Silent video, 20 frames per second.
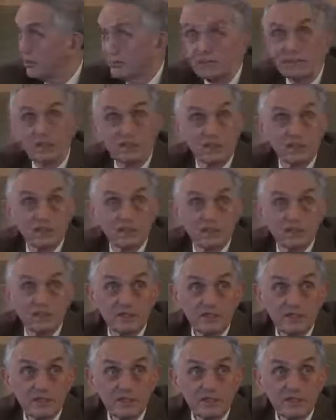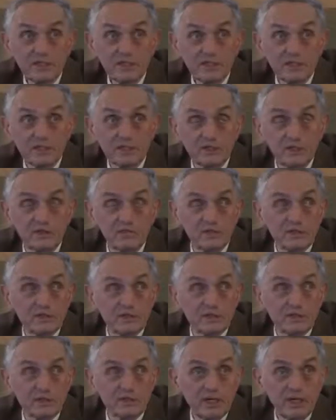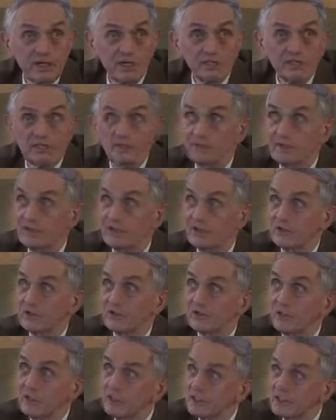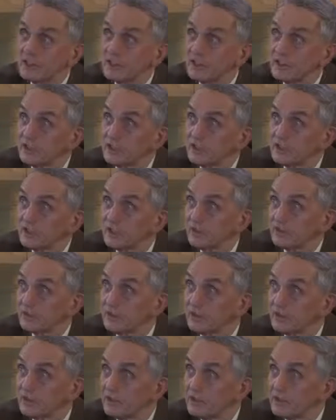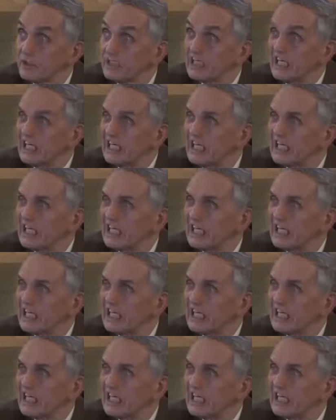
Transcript: because in terms of Hans-Peter Kreis's typology,